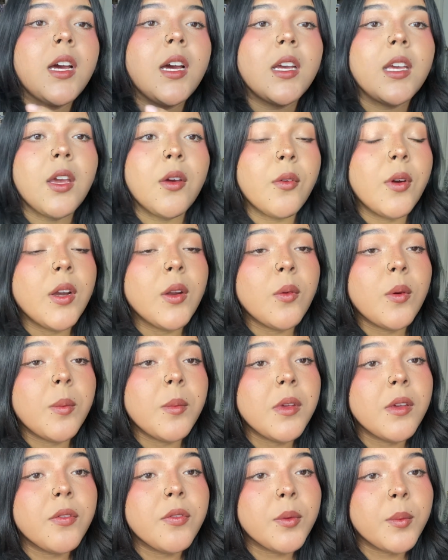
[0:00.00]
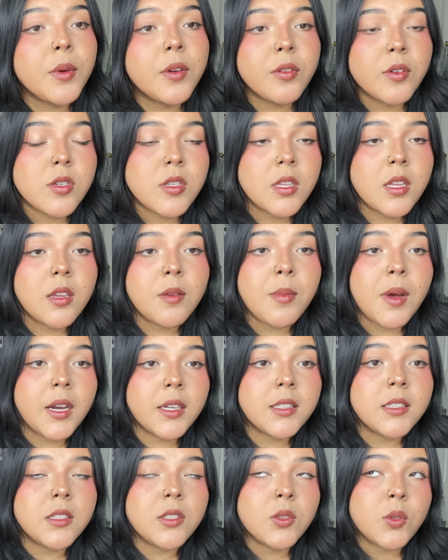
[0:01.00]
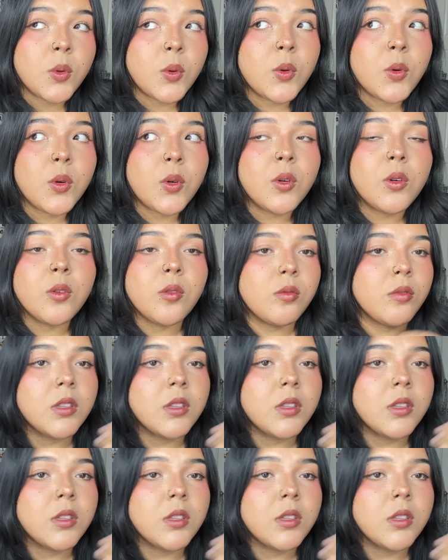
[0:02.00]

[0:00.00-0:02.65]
Get ready with me for my first day back to school.